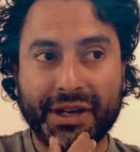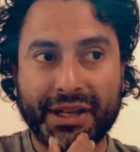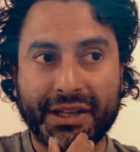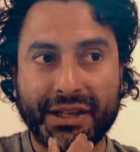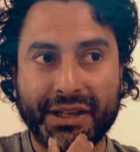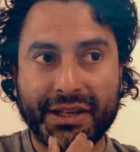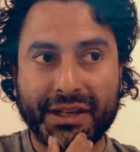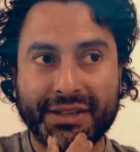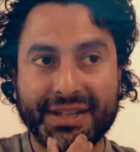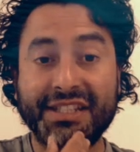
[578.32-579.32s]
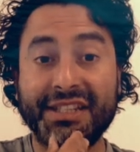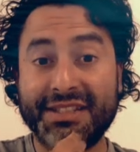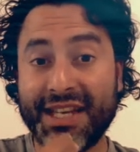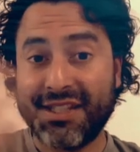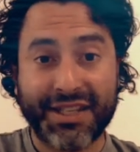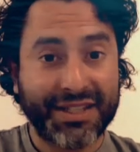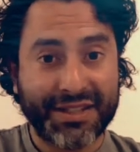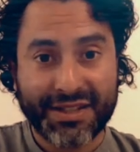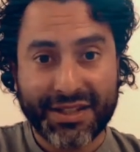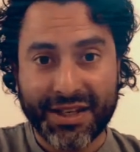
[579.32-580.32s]
at the Saatchi and Saatchi
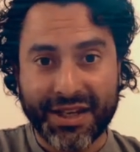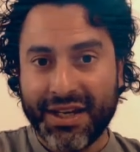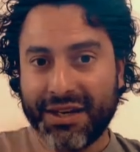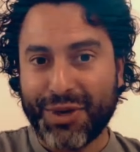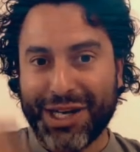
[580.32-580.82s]
agency. We